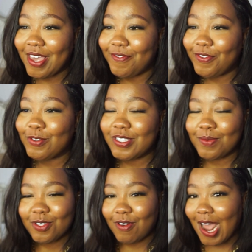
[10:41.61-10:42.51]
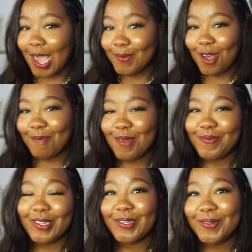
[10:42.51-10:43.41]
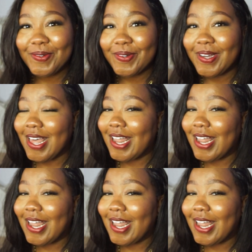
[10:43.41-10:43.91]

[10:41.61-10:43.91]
If you subscribe, comment below,